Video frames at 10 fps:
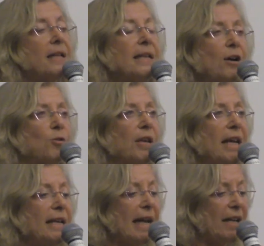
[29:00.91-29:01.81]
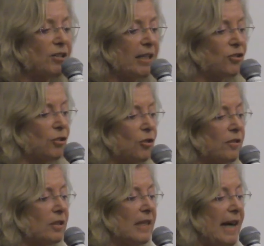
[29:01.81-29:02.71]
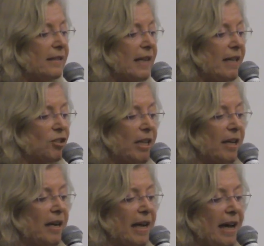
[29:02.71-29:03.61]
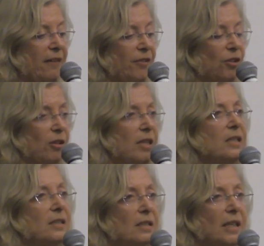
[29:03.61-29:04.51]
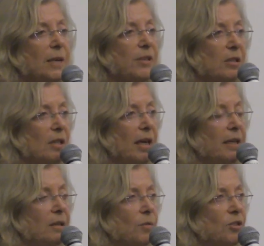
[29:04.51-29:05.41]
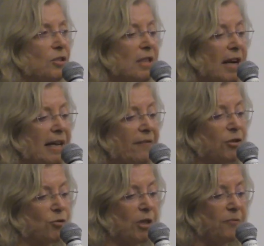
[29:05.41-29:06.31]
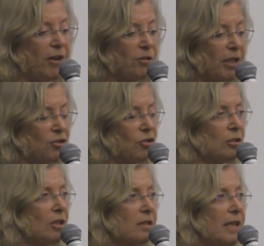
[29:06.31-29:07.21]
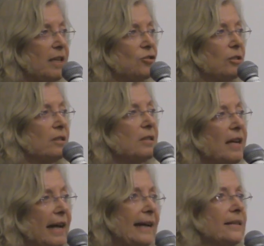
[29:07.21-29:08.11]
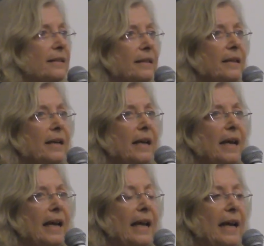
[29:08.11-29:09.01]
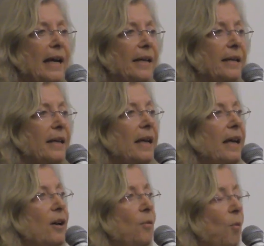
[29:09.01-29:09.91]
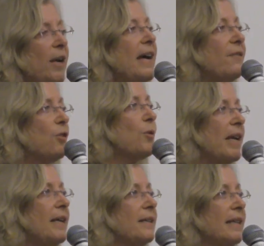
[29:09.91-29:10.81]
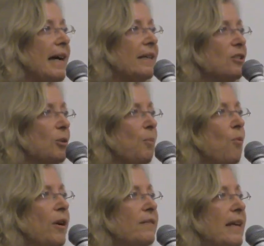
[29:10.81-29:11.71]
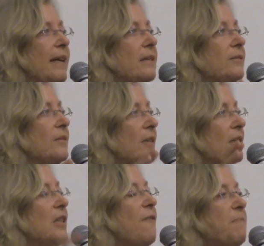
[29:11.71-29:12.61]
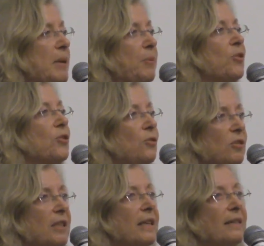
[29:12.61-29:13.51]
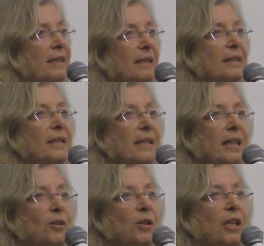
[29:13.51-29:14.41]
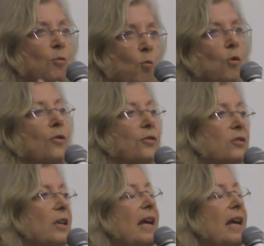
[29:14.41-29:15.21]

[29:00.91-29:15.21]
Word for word: Now, creating hashtags, you notice the last hashtag I have here is the name of the client, which is I Have a Dream Foundation Los Angeles, I H A D L A. And we have created that to the point that enough people are using it that, that it, it works.